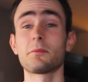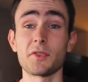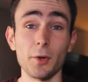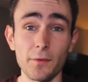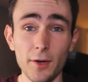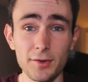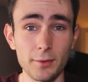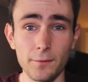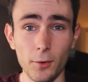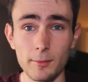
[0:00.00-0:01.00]
So, first
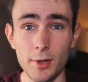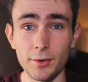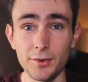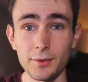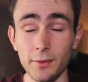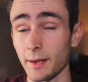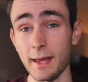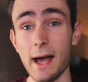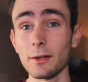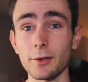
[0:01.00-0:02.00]
and foremost, the
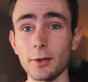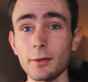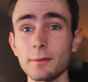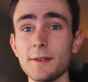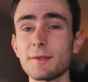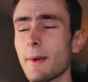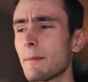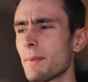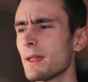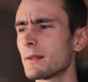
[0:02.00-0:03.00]
calendar. This
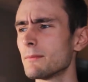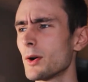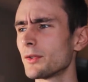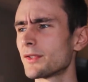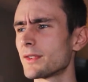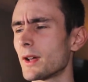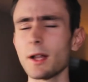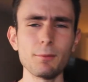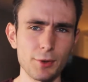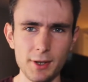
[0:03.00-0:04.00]
might be the most
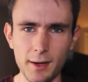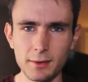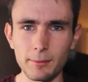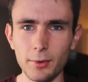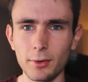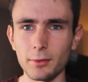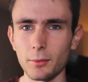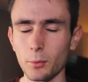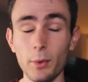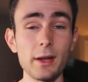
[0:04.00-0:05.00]
unpredictable,
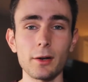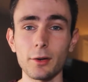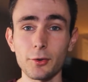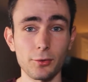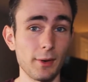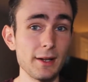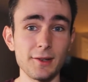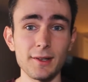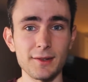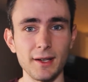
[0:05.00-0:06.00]
weird,
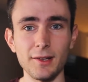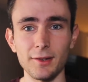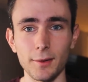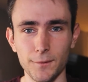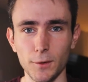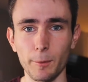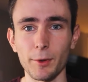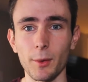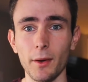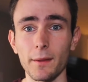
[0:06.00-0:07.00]
crazy season of
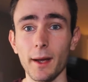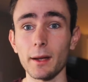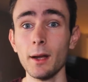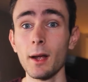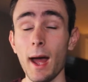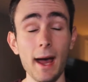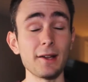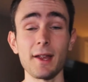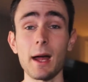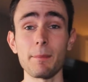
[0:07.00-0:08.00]
Formula One that
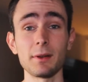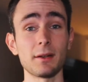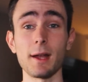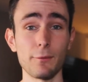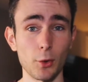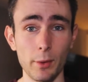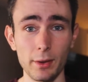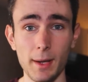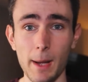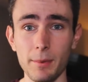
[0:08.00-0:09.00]
has happened and ever
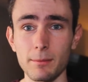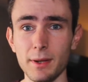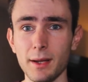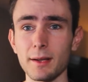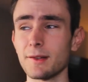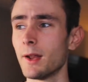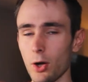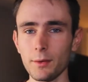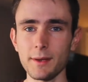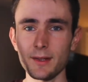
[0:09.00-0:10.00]
will happen because
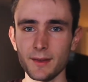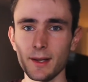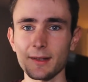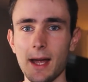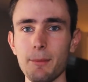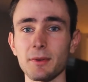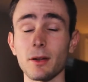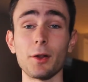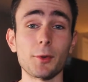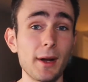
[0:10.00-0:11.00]
all these things happened
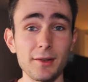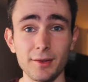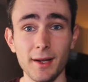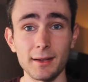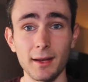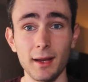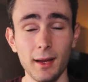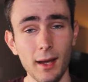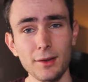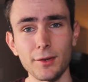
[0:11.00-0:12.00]
and all the races had to get
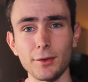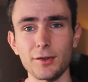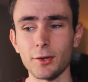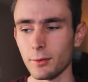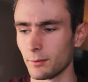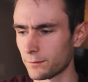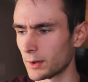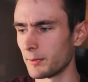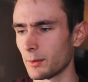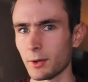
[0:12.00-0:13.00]
canceled. So,
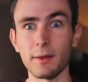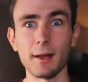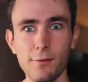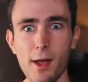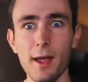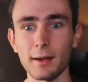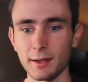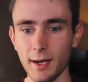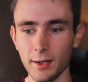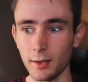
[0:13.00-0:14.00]
Formula One and the FIA had
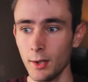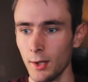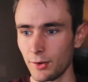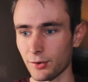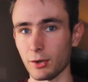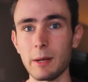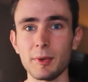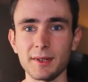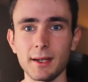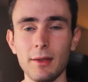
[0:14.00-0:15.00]
to kind of
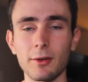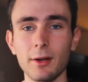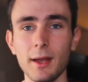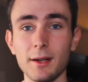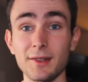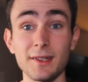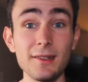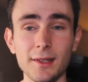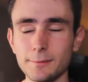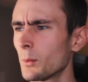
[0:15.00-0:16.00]
scramble together and get a
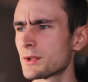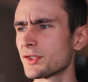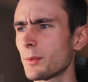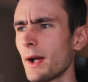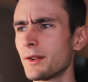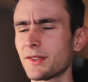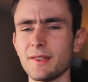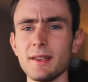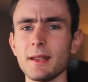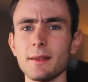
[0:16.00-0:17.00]
season, which is why you're
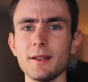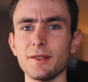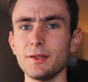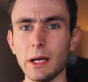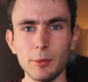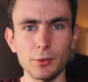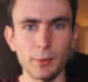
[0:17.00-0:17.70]
seeing these double